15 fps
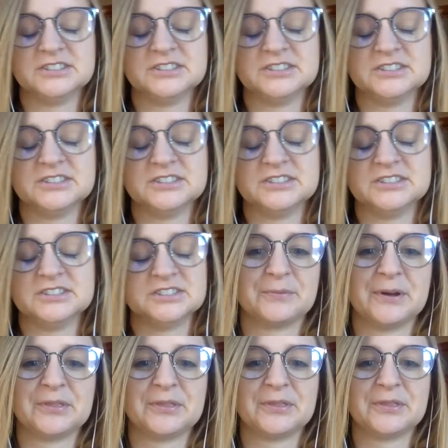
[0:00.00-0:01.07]
it's just not
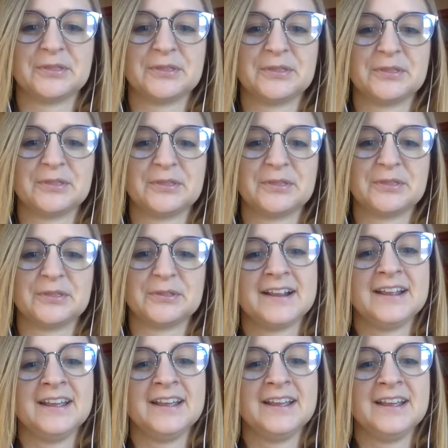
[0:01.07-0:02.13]
really what the platform, I
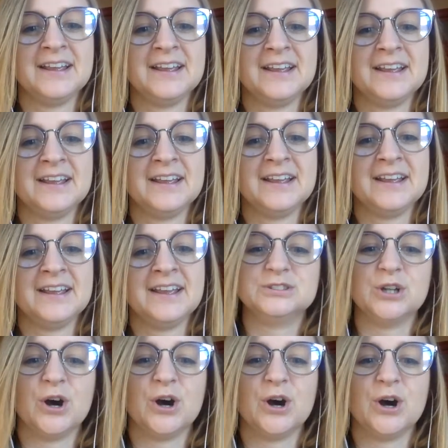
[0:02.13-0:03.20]
think,
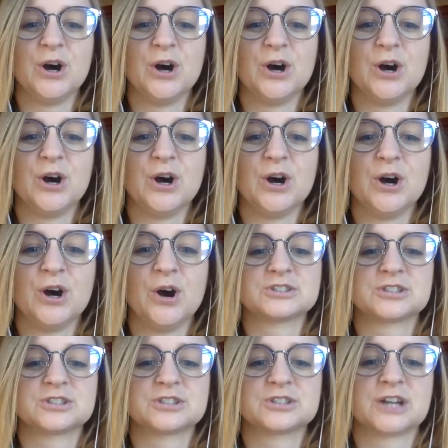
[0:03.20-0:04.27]
rewards. So we
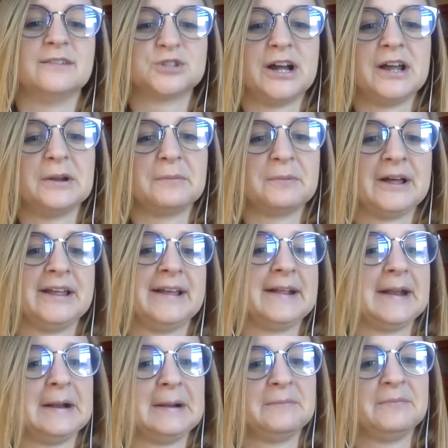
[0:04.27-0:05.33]
were always kind of trying to
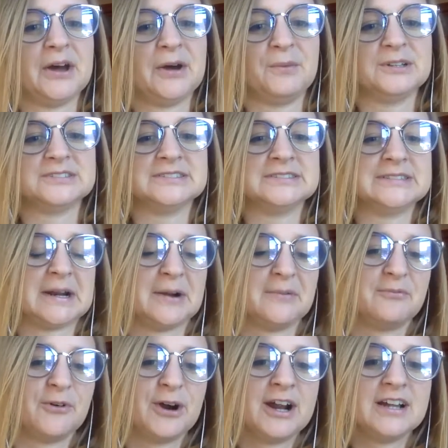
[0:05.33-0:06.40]
play a game that
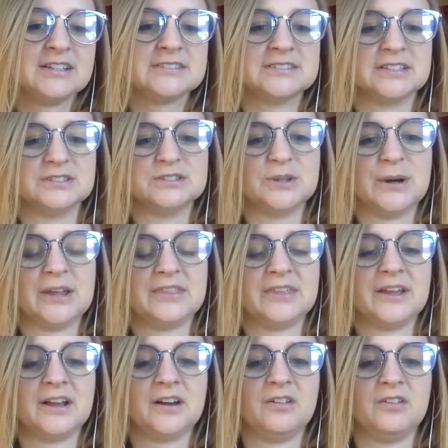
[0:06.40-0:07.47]
wasn't set up for us. And
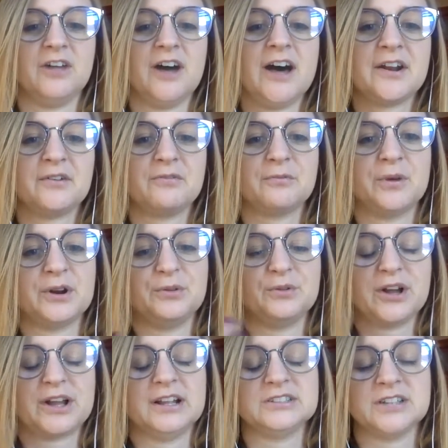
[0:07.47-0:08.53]
so I think a lot of,
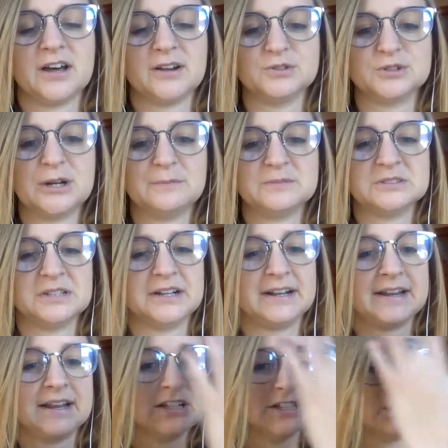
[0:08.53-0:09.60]
when you look at Donald
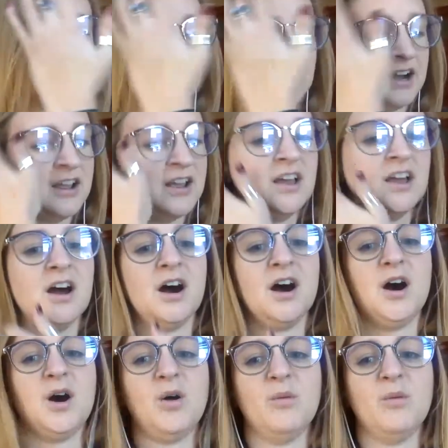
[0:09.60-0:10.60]
Trump's engagement,